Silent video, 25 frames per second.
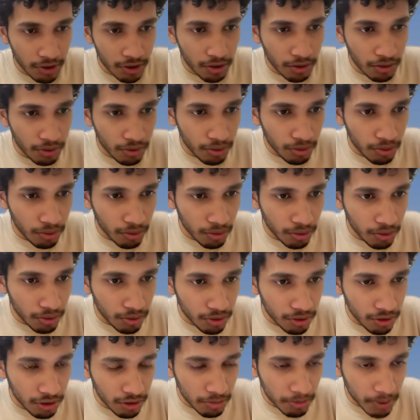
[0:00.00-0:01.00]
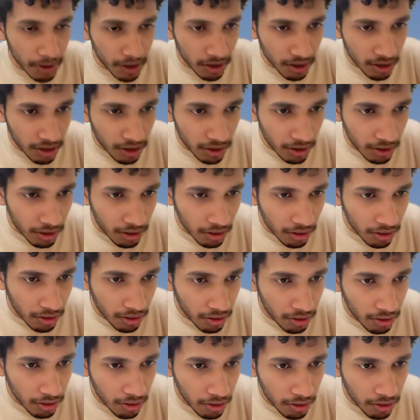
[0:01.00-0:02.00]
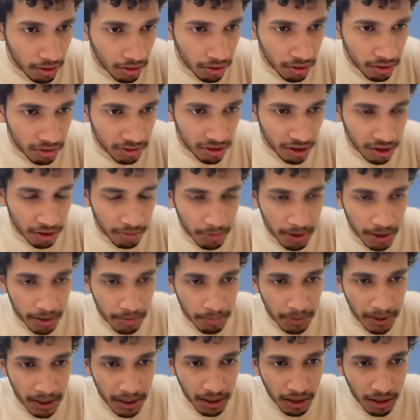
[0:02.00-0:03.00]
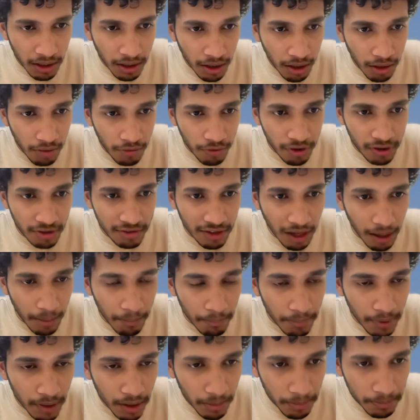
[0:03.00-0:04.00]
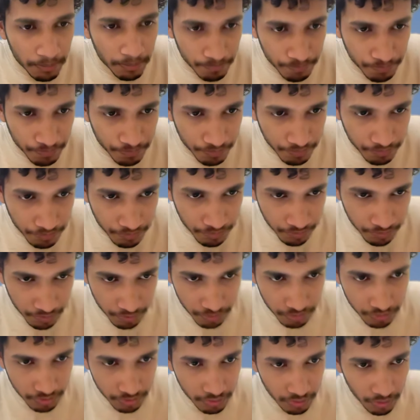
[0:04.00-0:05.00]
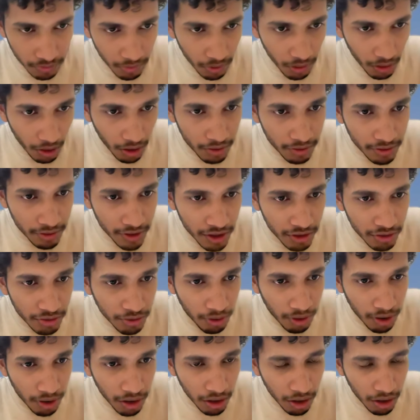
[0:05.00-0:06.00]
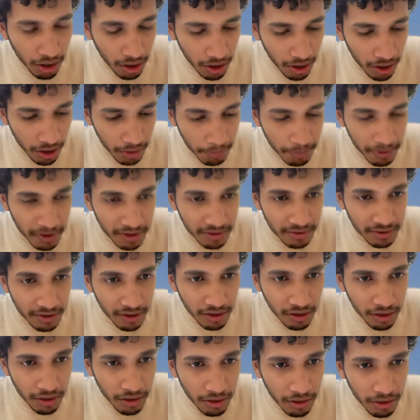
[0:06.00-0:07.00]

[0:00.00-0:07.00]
do this particular statement mean? For example, these all represent.